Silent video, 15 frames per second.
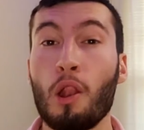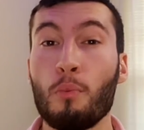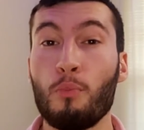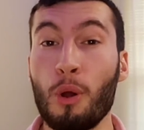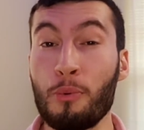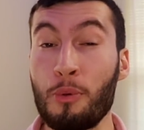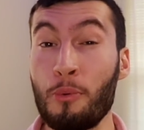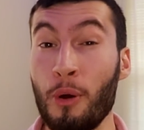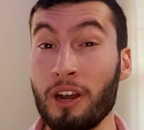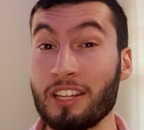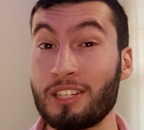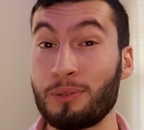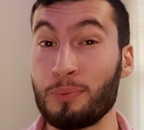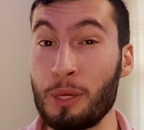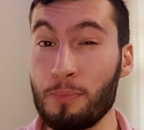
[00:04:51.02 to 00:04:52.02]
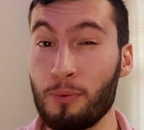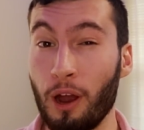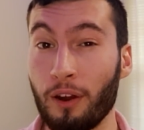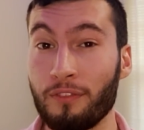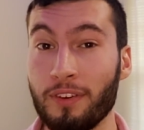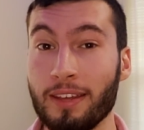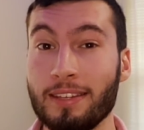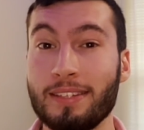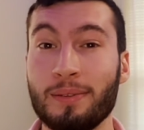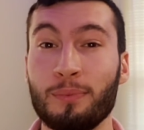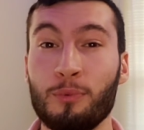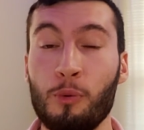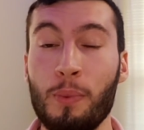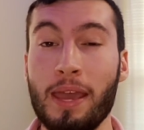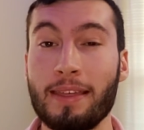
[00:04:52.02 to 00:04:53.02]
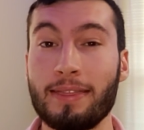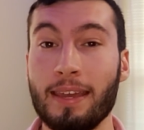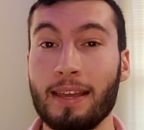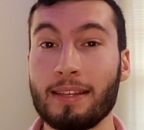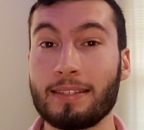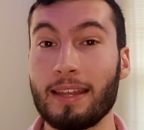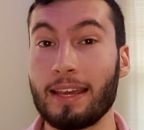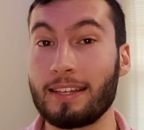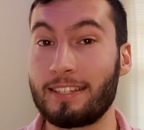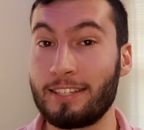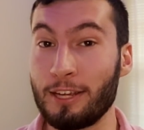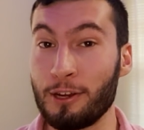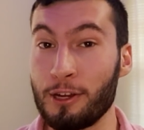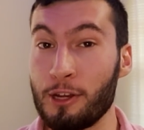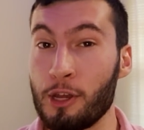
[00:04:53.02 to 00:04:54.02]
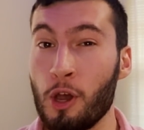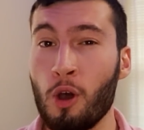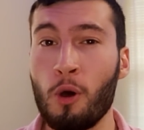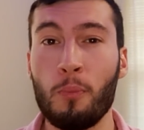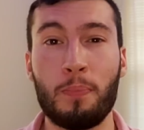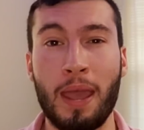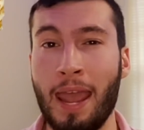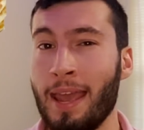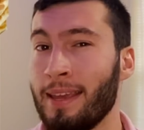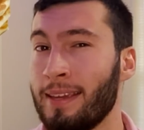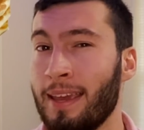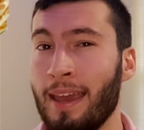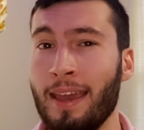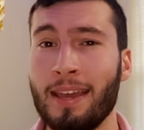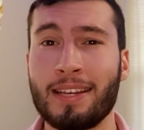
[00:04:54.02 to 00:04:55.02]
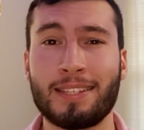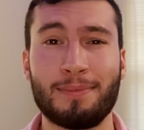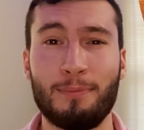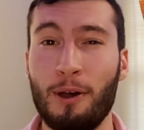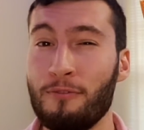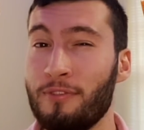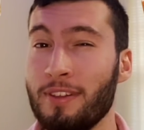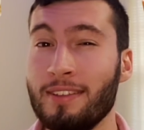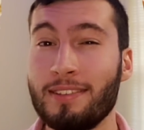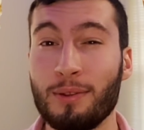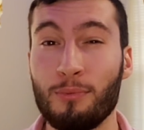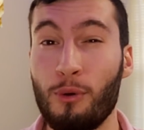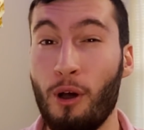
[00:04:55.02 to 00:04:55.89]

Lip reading: When we want a sweet breakfast, we'll make things like cereal, pancakes, muffins, and